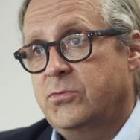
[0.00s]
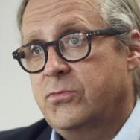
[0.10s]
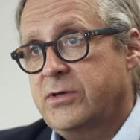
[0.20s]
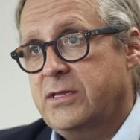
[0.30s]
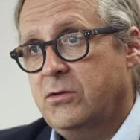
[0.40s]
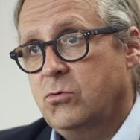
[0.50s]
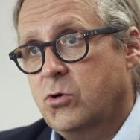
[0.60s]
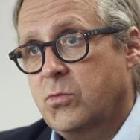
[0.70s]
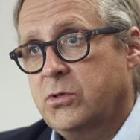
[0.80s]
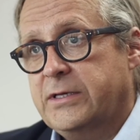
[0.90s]
You're breathing
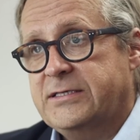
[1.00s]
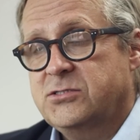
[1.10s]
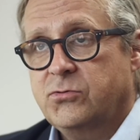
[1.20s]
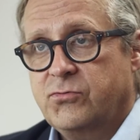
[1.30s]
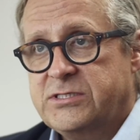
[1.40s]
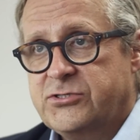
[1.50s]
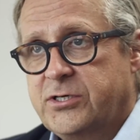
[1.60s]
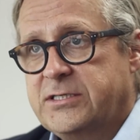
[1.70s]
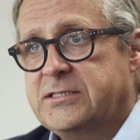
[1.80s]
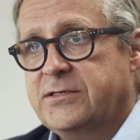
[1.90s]
normally, it's not
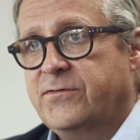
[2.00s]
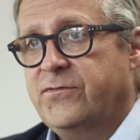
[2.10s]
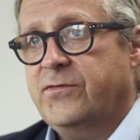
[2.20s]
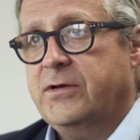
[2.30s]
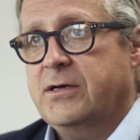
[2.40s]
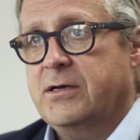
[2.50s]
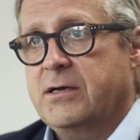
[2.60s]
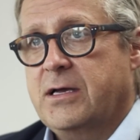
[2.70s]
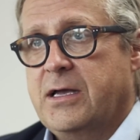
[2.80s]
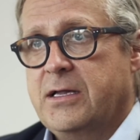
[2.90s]
restrictive,
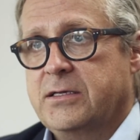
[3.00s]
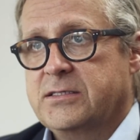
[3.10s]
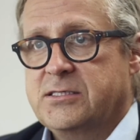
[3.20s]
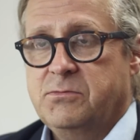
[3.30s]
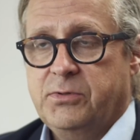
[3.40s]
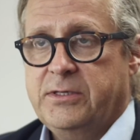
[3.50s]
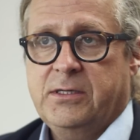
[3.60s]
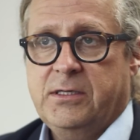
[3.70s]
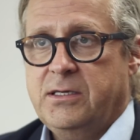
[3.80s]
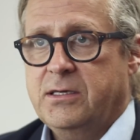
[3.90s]
uh, and it's
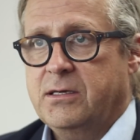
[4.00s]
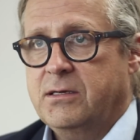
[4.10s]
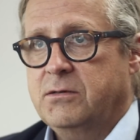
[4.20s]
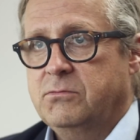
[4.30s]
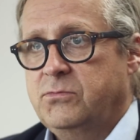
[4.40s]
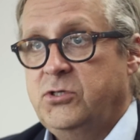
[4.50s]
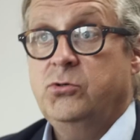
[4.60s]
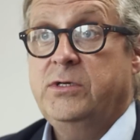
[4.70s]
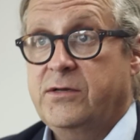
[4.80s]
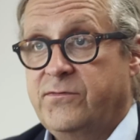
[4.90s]
completely um,
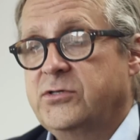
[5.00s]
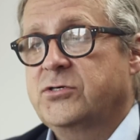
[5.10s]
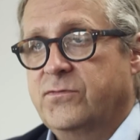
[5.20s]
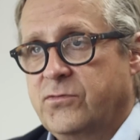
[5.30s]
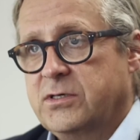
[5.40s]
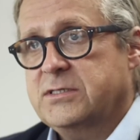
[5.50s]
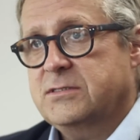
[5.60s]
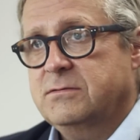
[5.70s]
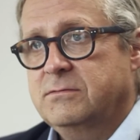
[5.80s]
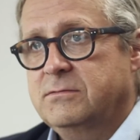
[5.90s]
unique feature for
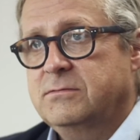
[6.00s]
us.